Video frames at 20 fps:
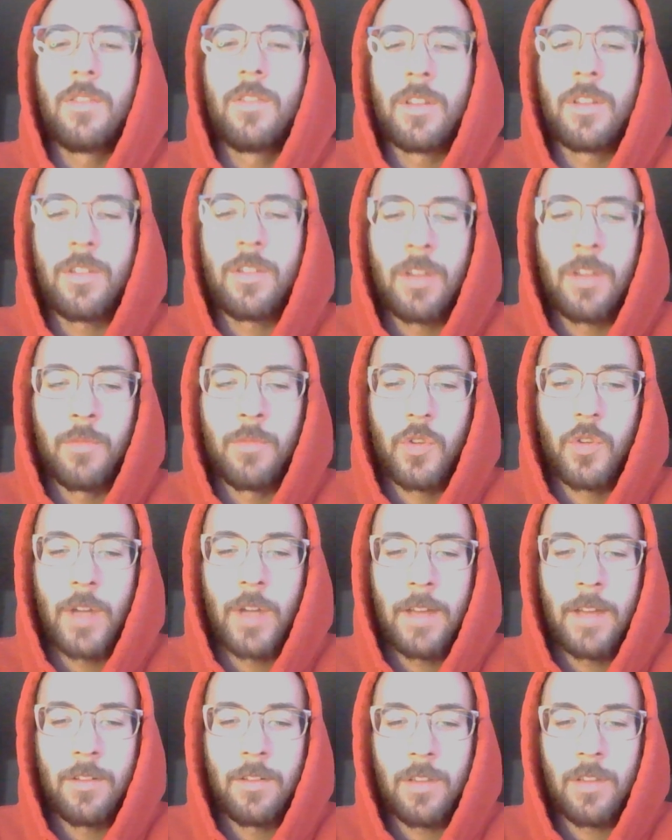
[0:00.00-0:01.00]
some
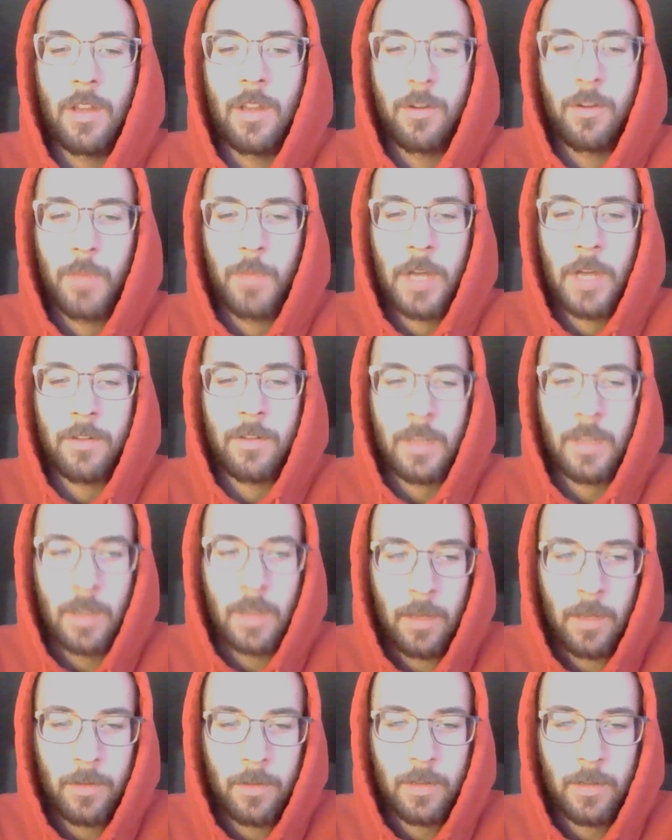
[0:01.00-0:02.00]
creators that are better than
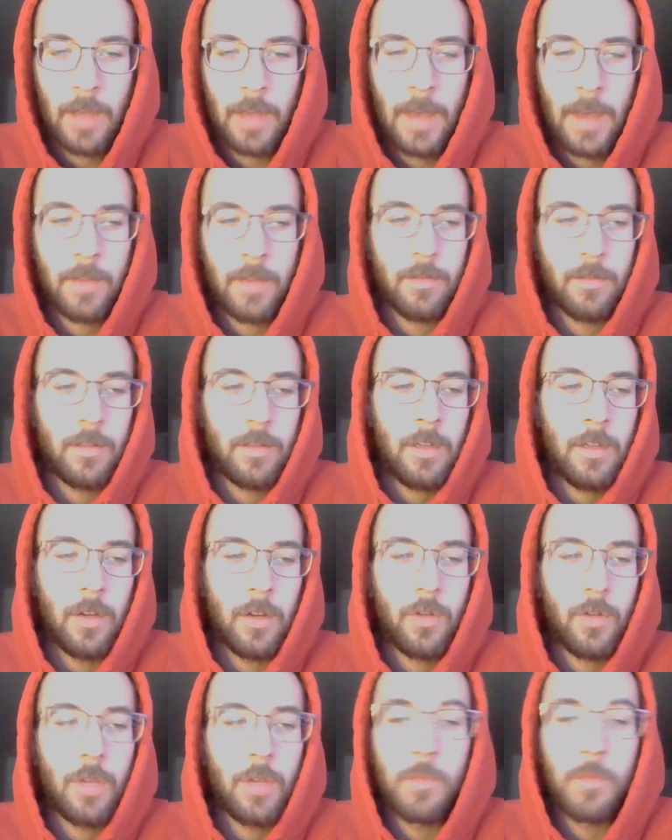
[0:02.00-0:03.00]
others at,
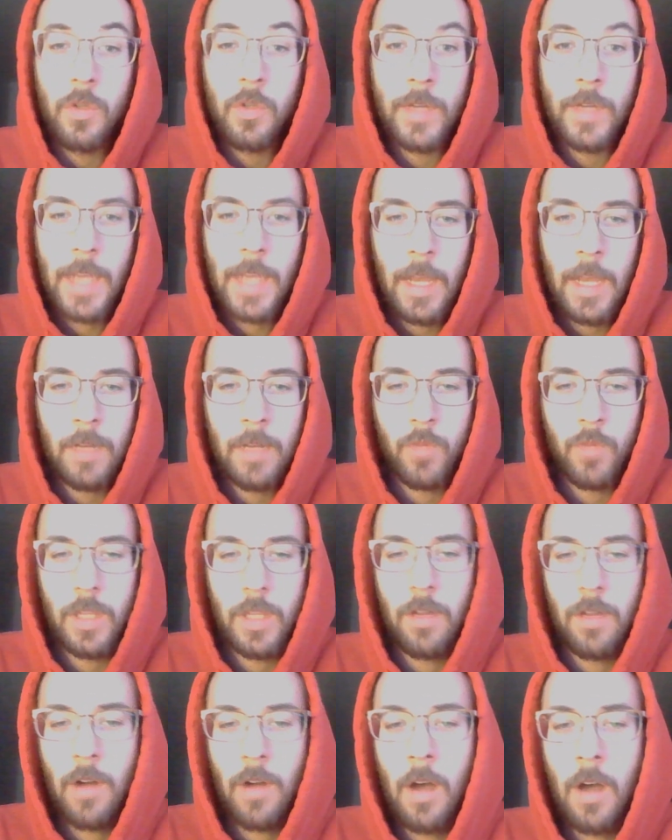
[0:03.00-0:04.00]
communicating with
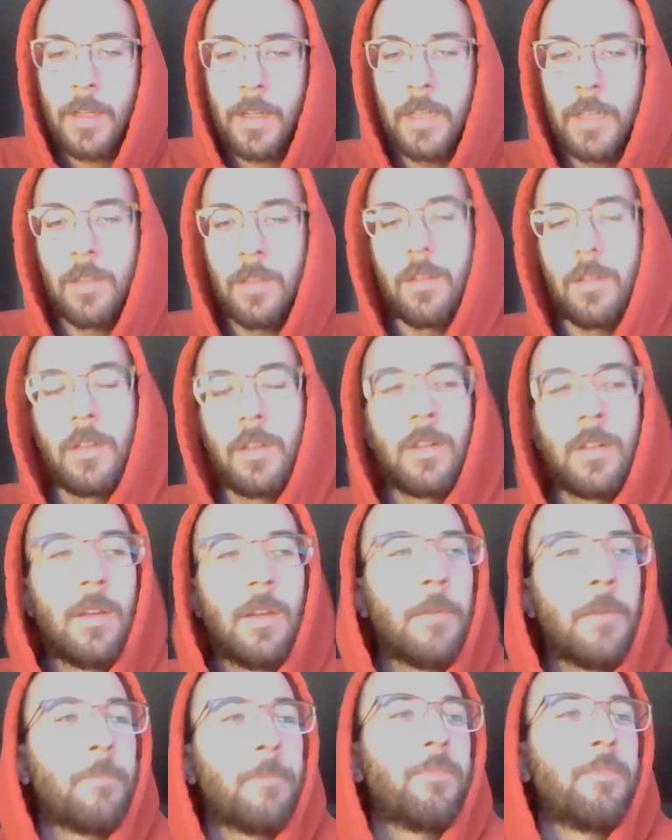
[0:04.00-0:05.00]
their audience and
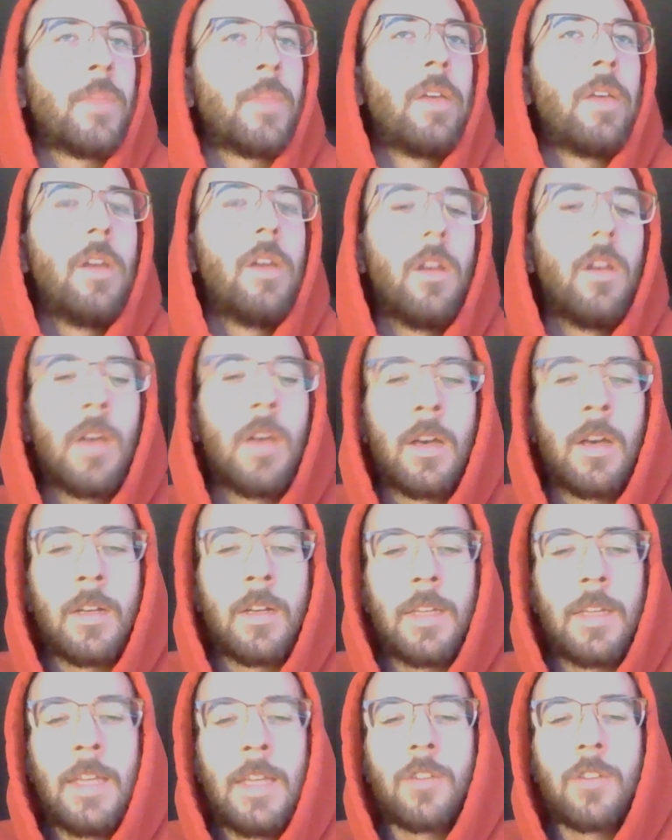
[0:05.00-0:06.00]

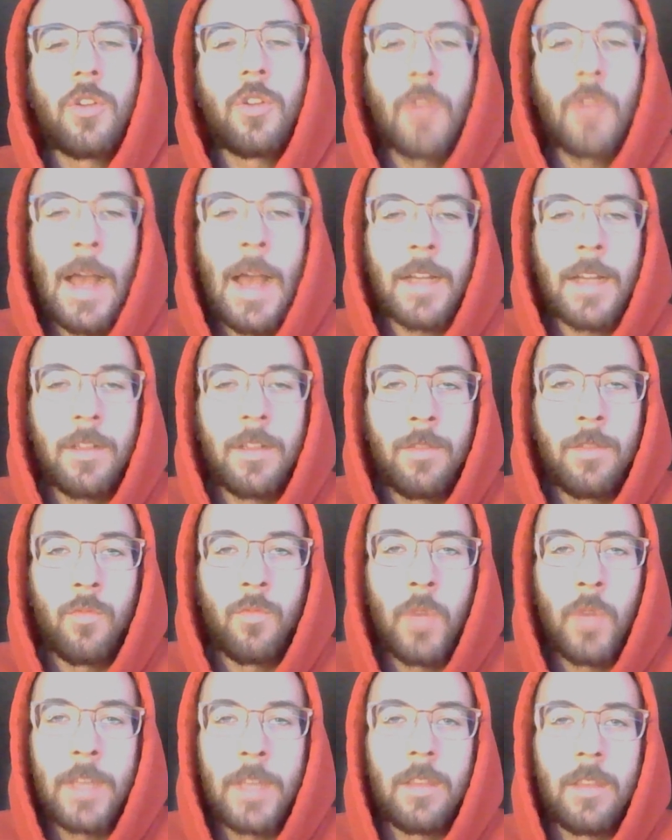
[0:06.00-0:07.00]
interacting
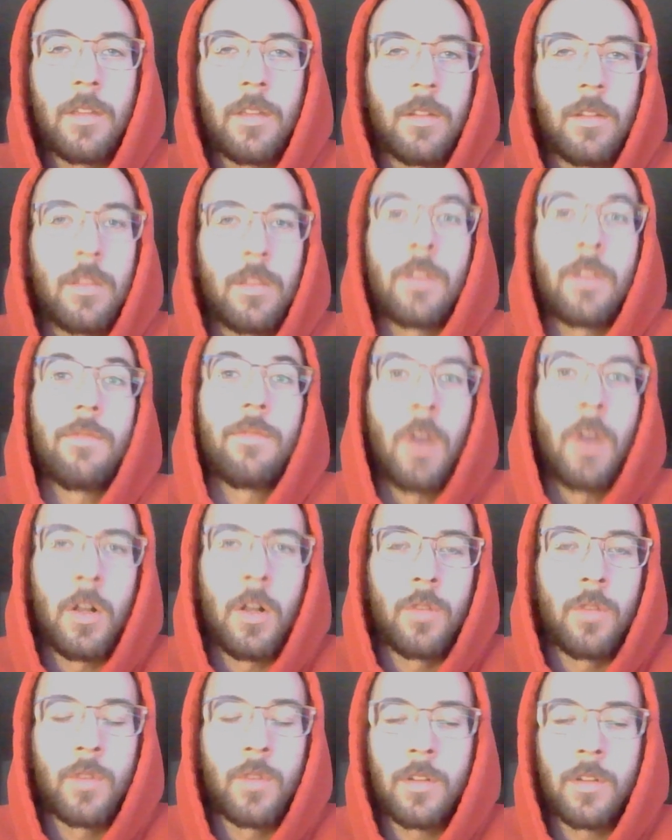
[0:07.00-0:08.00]
with their
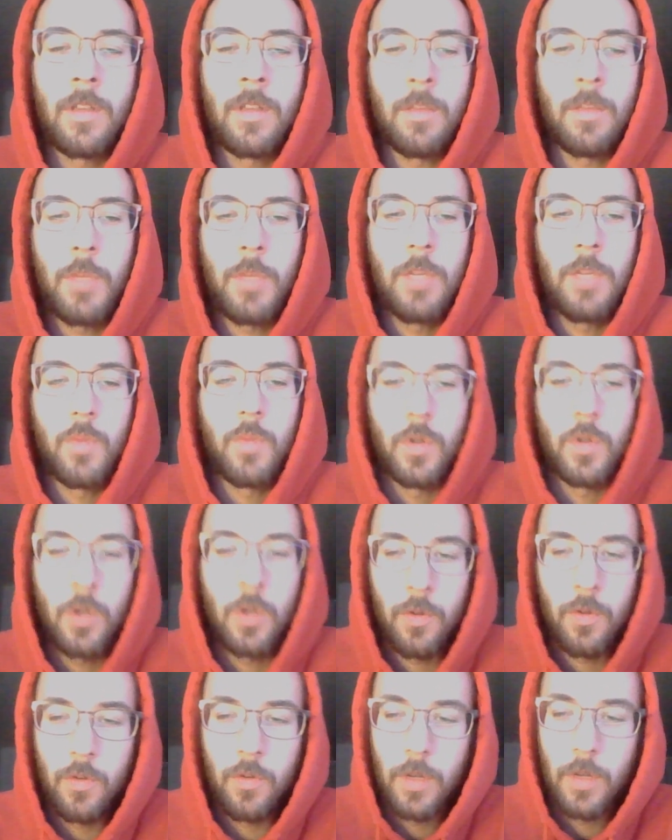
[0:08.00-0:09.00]
followers and the people
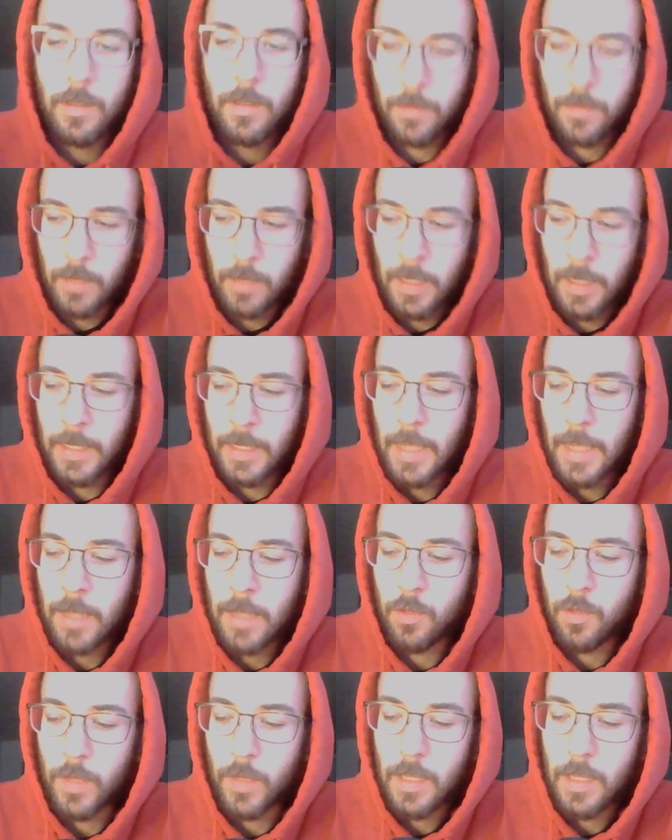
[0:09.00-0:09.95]
who engage with their